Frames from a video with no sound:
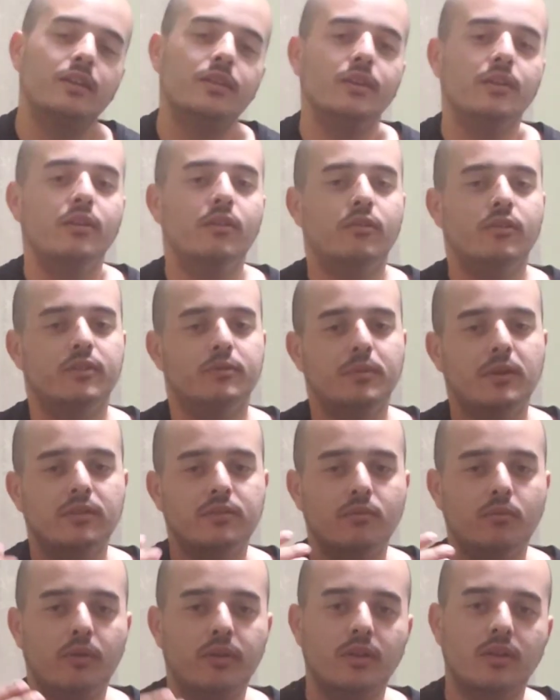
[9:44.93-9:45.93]
You know,
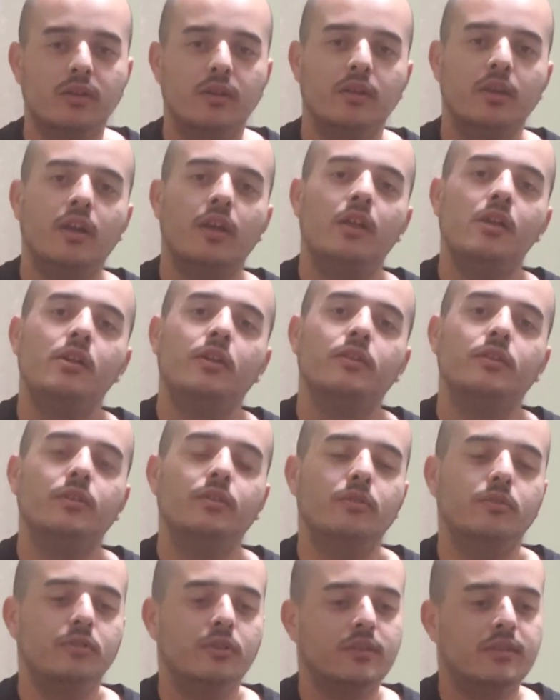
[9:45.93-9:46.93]
especially when you're, you
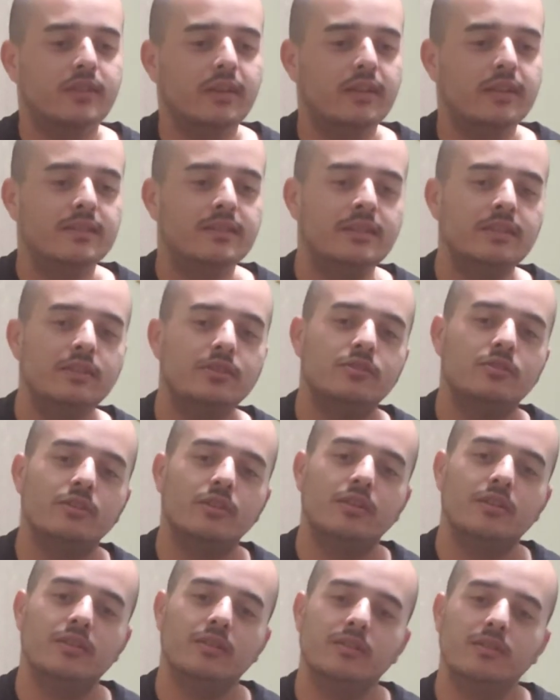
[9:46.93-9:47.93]
know, you're selling
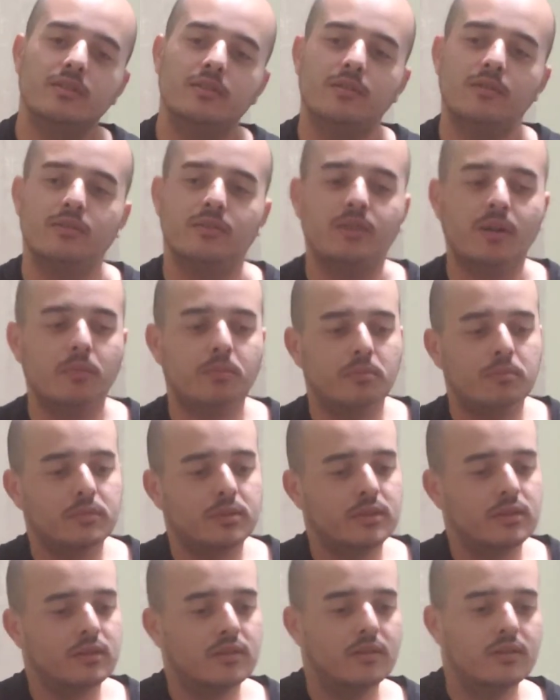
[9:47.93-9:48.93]
T-shirts or
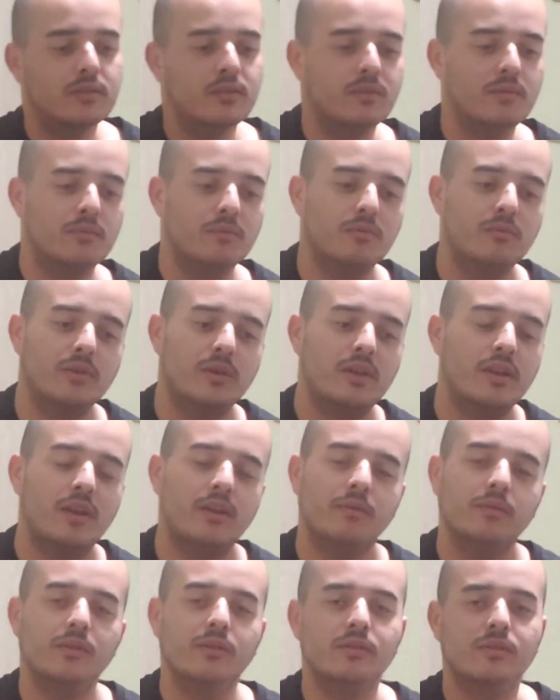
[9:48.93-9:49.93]
supplements or
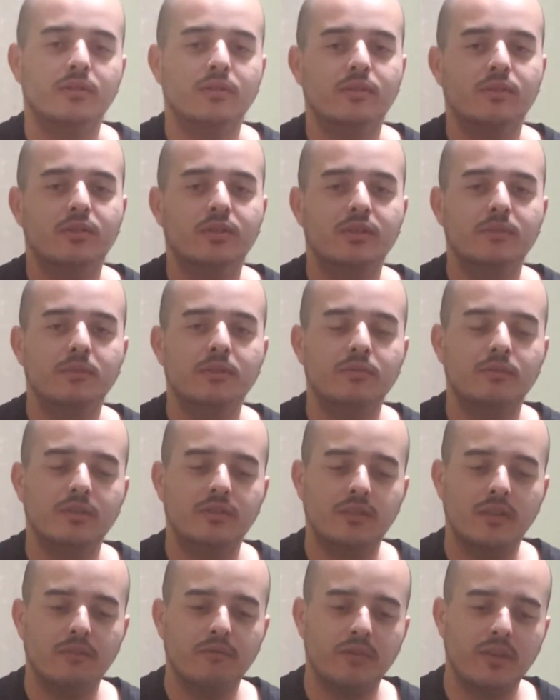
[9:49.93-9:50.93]
whatever. You know what I mean?
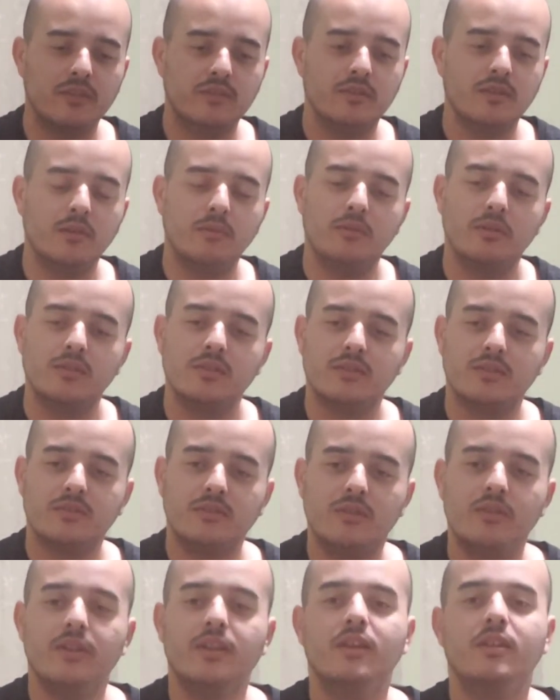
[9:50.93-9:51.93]
Which eventually don't want to
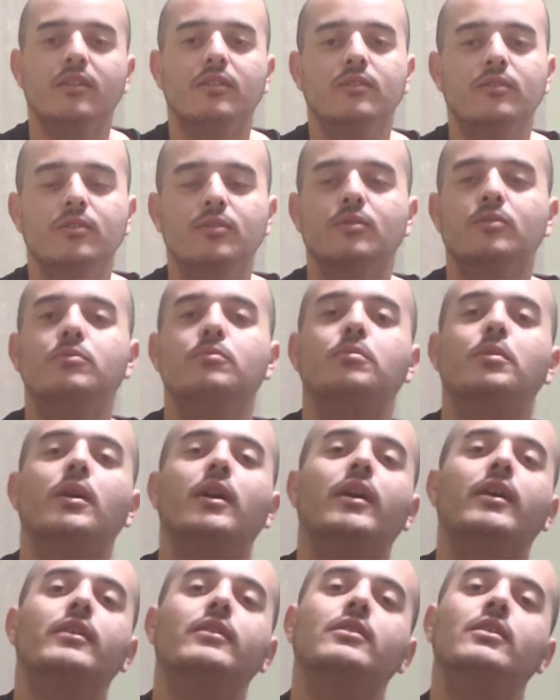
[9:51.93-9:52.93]
go ahead and do,
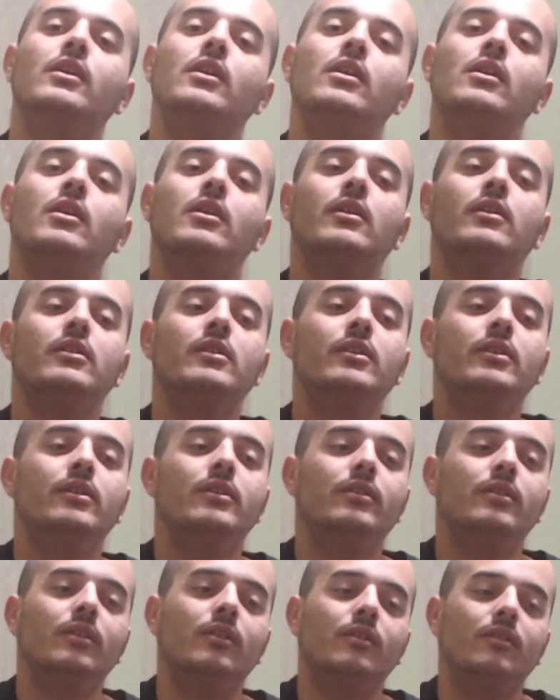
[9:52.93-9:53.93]
but
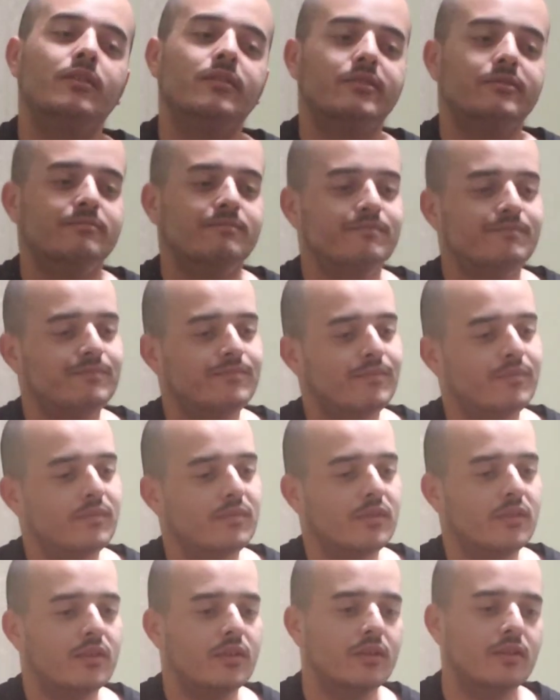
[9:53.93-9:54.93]
you know,
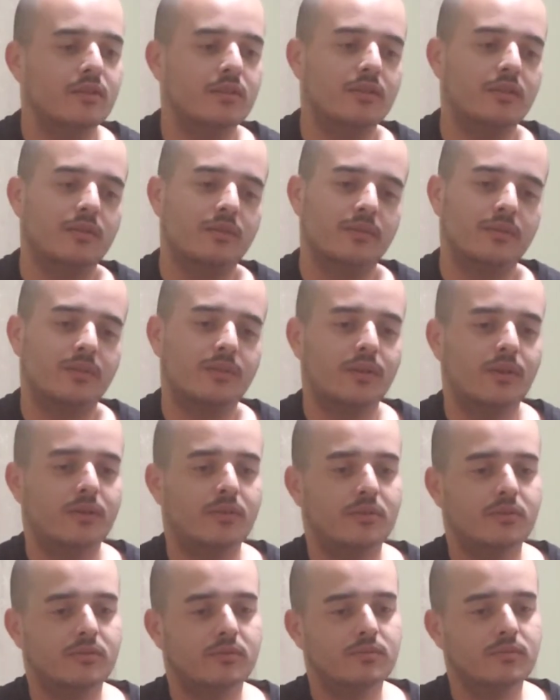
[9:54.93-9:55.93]
you know.
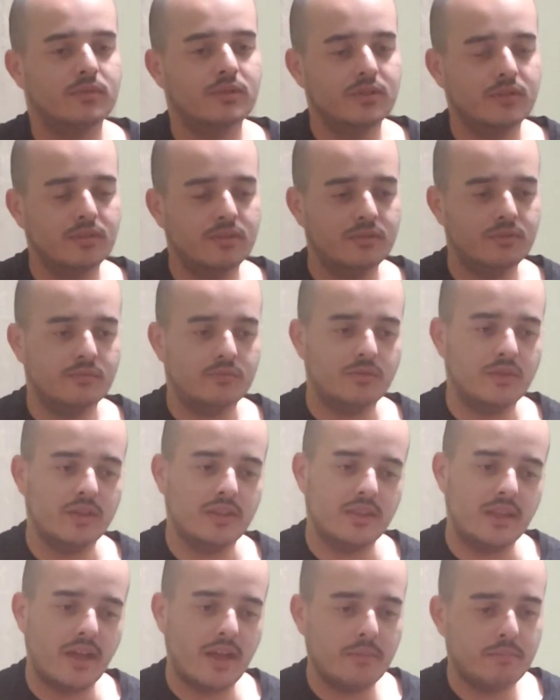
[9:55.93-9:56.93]
So
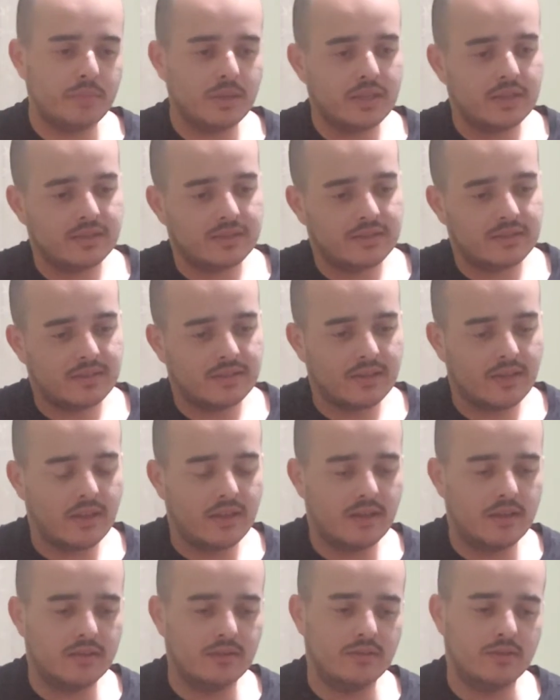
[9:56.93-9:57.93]
with that being
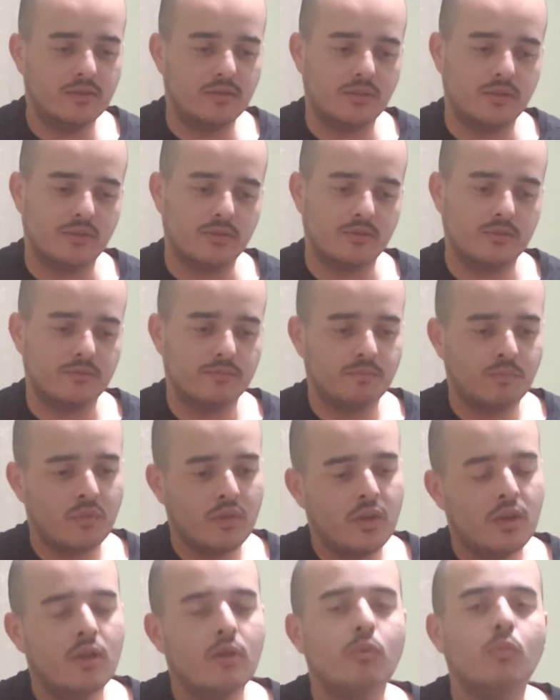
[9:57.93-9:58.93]
said, you know,
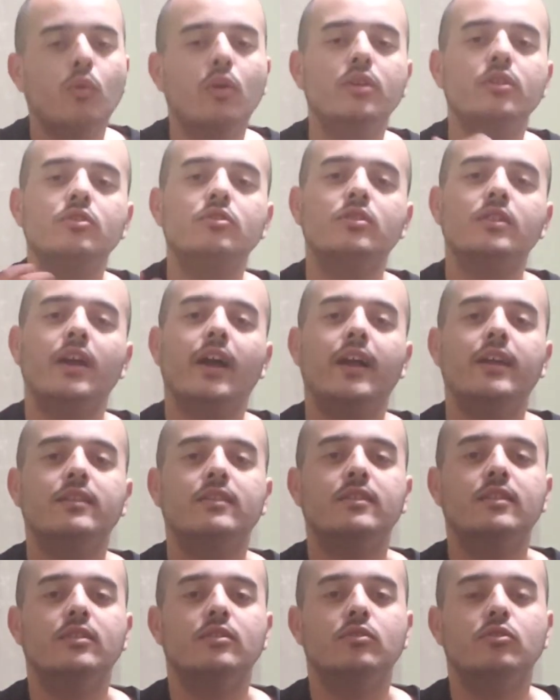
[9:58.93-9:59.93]
what do you
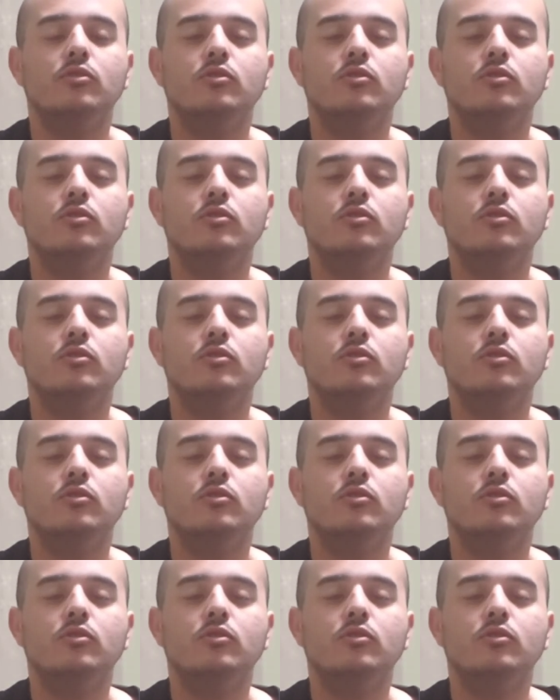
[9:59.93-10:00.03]
guys think?